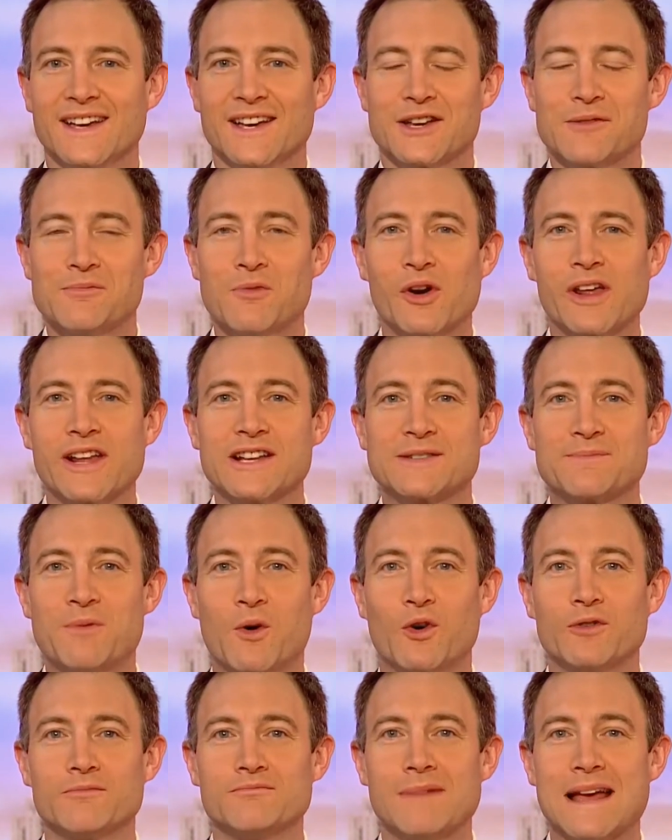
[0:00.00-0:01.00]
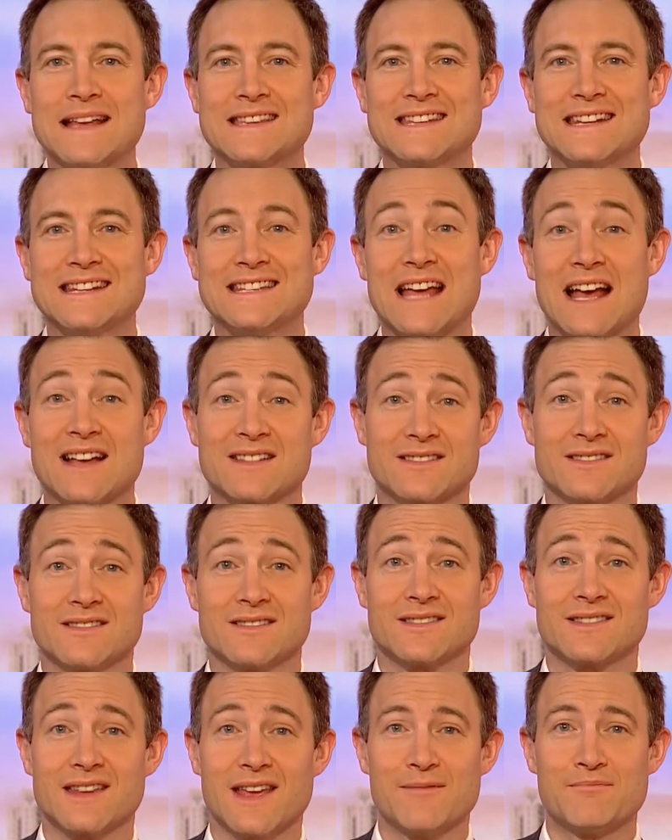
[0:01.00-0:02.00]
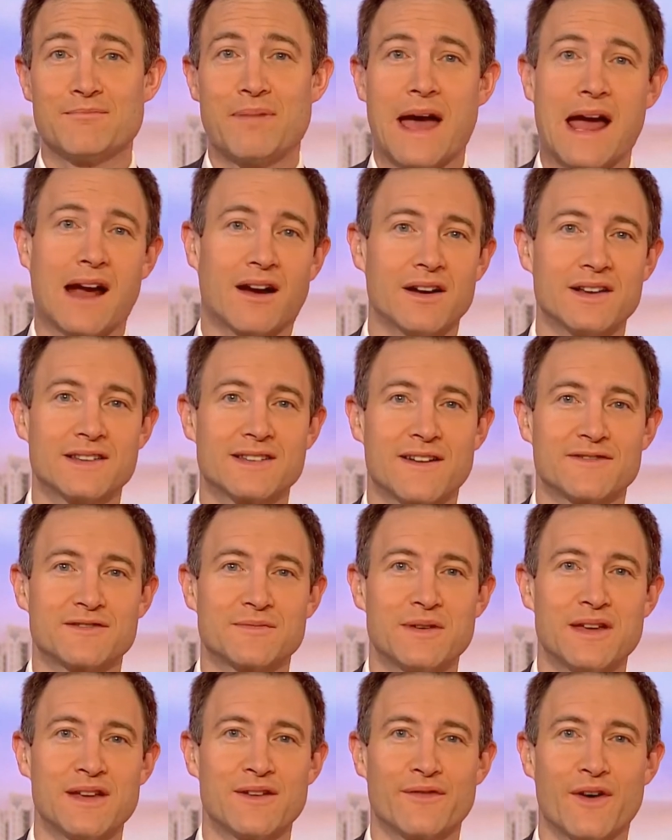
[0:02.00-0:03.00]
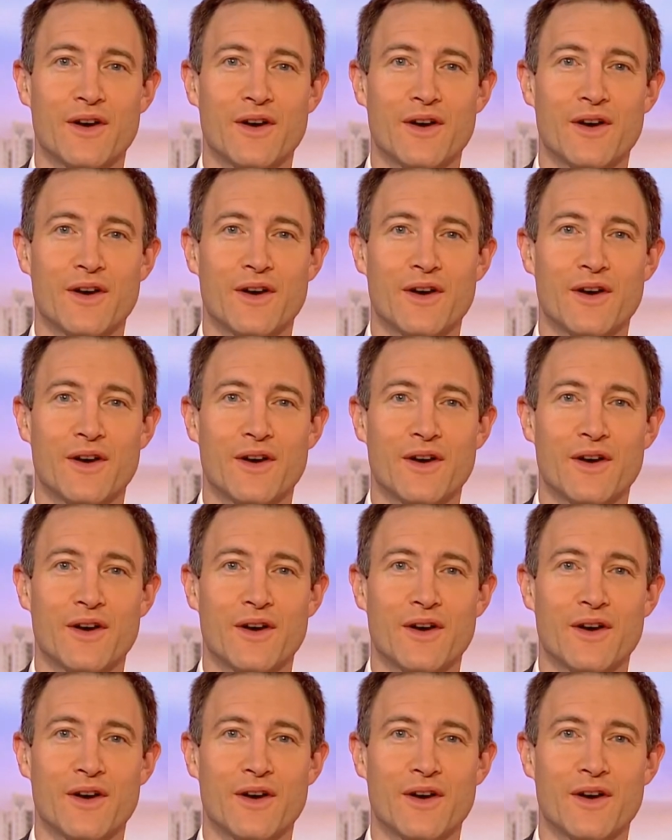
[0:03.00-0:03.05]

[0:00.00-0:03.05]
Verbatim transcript: Good morning in sport. Messi dazzles in Paris after being